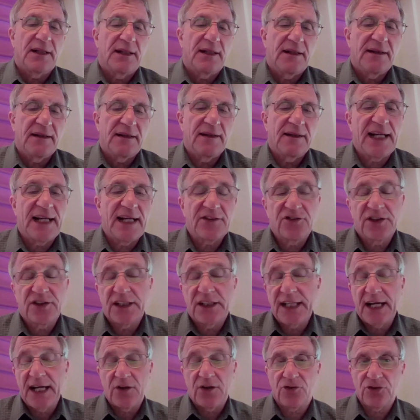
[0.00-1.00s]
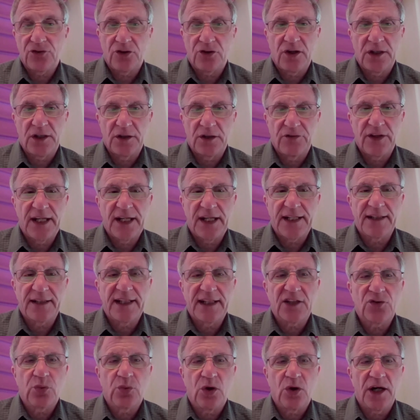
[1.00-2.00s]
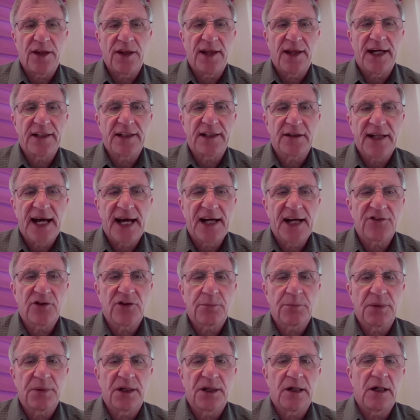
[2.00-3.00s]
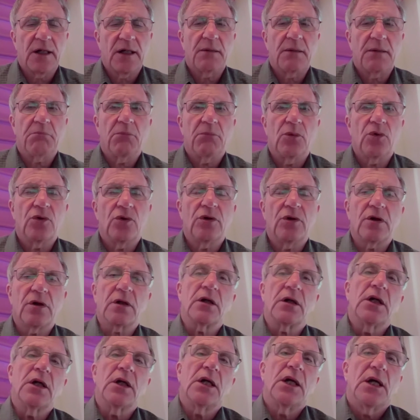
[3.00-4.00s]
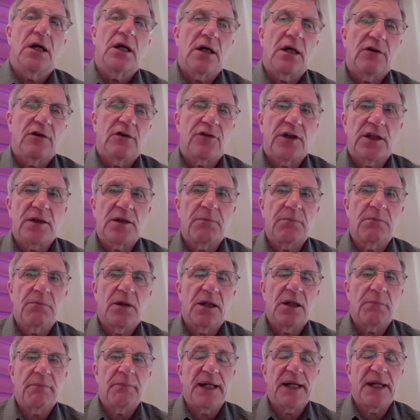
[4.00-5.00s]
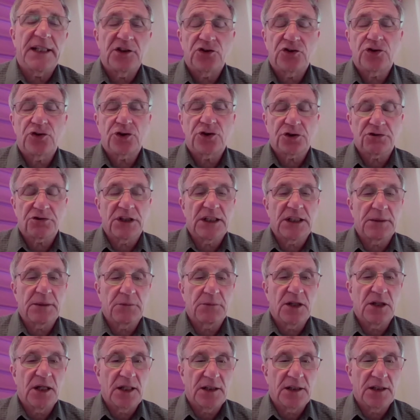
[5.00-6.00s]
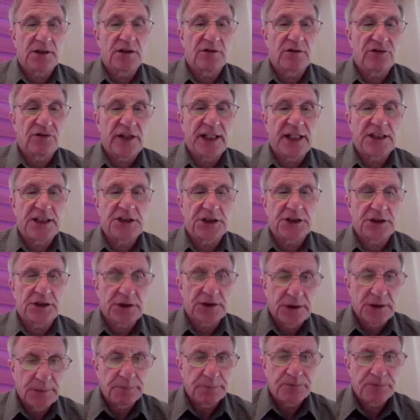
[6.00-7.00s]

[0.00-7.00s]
that's the downside of that, and that's why that hasn't become more of a mainstream kind of agent.